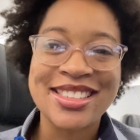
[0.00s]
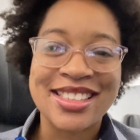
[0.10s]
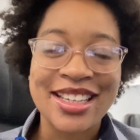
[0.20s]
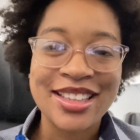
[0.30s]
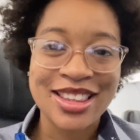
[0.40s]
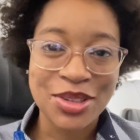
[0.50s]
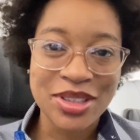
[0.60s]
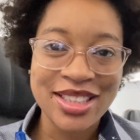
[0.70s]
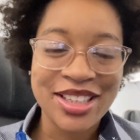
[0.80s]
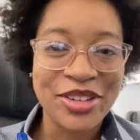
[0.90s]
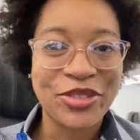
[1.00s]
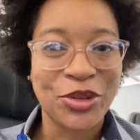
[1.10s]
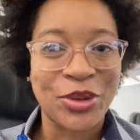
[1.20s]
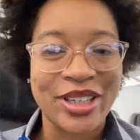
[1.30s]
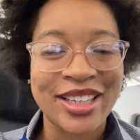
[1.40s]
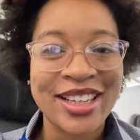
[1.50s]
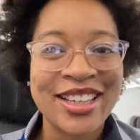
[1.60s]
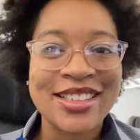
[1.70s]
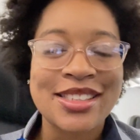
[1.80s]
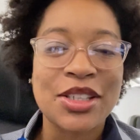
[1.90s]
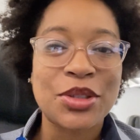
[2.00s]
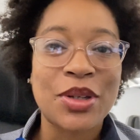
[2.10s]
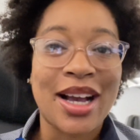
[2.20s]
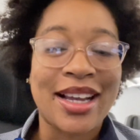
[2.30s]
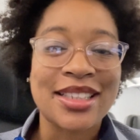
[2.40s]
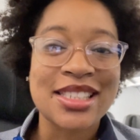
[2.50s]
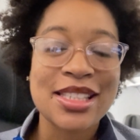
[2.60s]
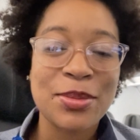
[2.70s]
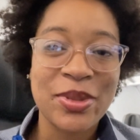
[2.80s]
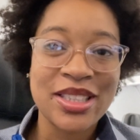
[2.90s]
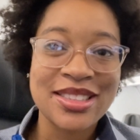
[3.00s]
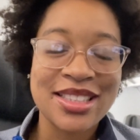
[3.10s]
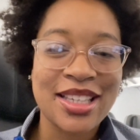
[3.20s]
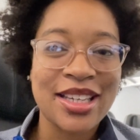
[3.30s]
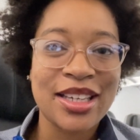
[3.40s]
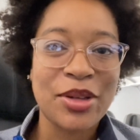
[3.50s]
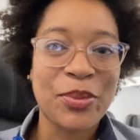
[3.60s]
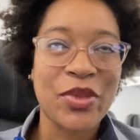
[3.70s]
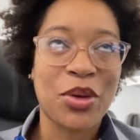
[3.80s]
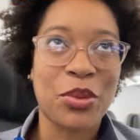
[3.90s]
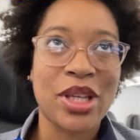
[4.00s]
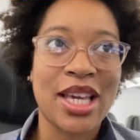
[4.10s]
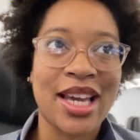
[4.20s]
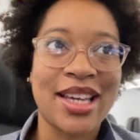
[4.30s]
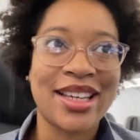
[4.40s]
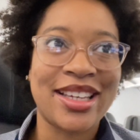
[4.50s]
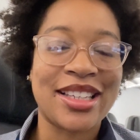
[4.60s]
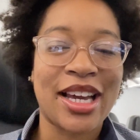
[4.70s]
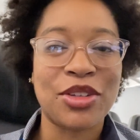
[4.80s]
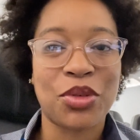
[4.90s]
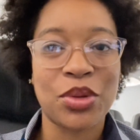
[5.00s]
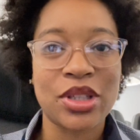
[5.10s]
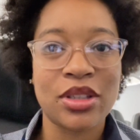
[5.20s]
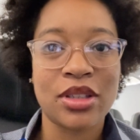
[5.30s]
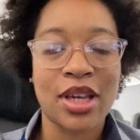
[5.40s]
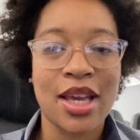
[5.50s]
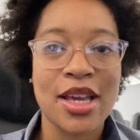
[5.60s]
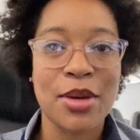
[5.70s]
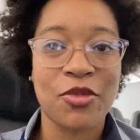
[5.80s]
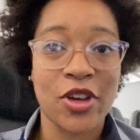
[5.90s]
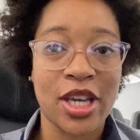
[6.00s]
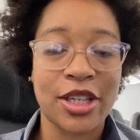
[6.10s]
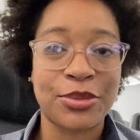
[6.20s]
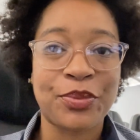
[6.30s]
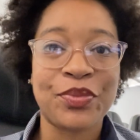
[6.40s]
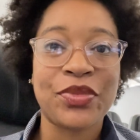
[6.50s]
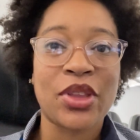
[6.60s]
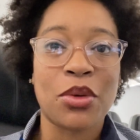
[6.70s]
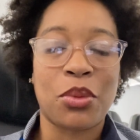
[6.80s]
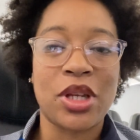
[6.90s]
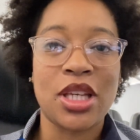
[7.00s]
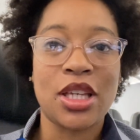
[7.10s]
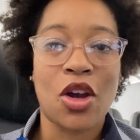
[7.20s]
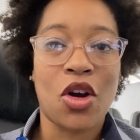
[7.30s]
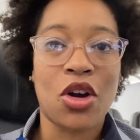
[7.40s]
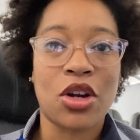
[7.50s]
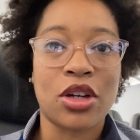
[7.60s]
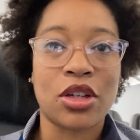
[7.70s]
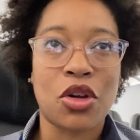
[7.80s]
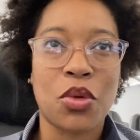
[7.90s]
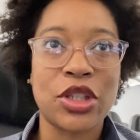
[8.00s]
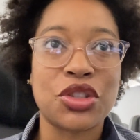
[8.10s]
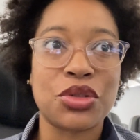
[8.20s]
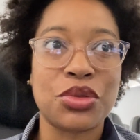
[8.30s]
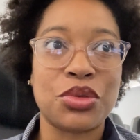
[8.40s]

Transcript: day three of four. So I got to sleep in today. We had a 9.40 a.m. van. We are going to